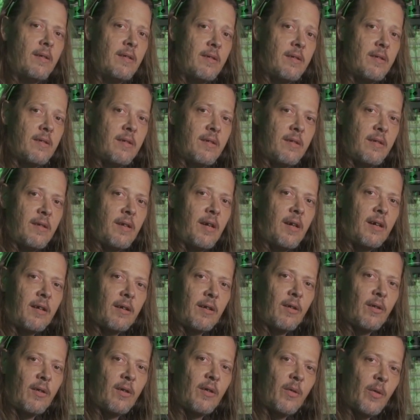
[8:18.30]
It's not
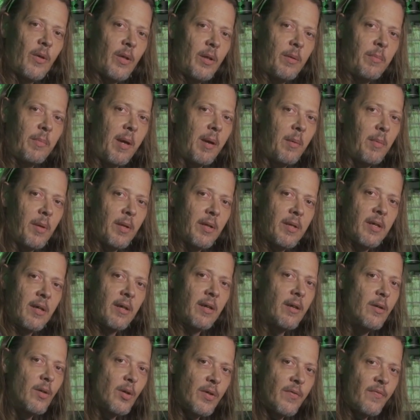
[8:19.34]
going to really be able to tell
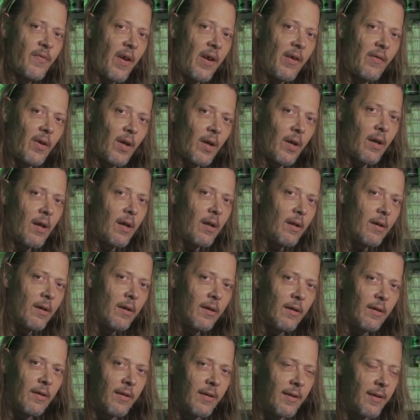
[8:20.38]
you its favorite color.
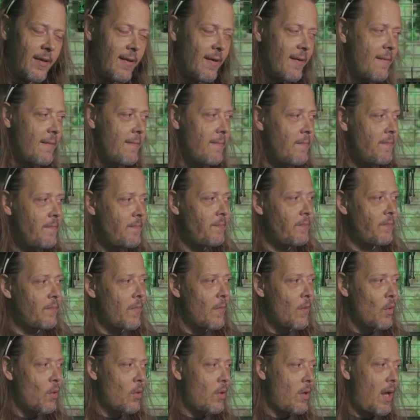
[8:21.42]

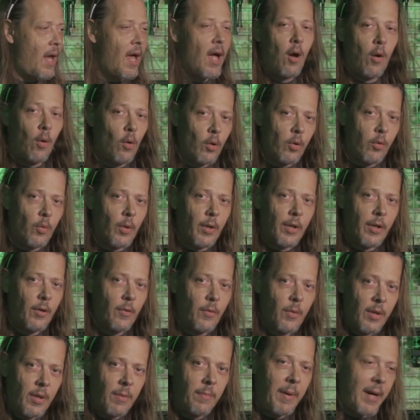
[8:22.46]
Or how old were you
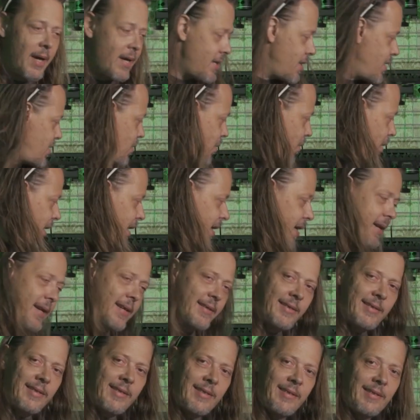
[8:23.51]
when you passed away?
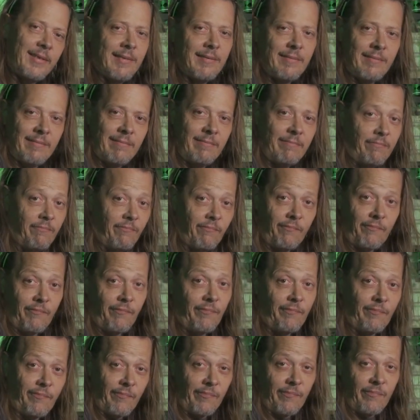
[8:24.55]
It's
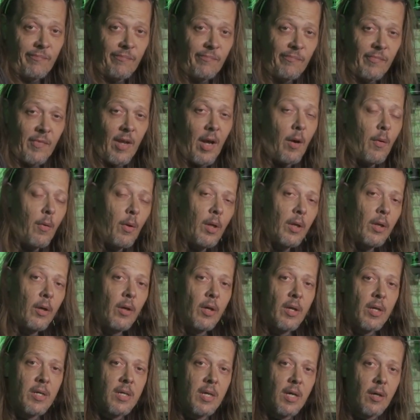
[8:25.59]
not really
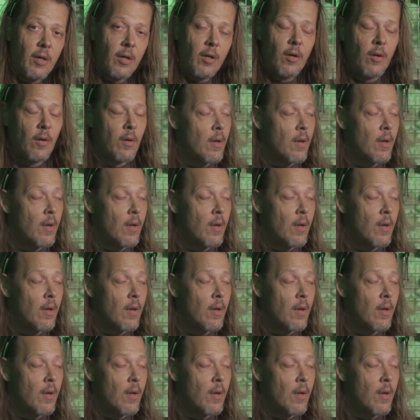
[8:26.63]
going to tell you.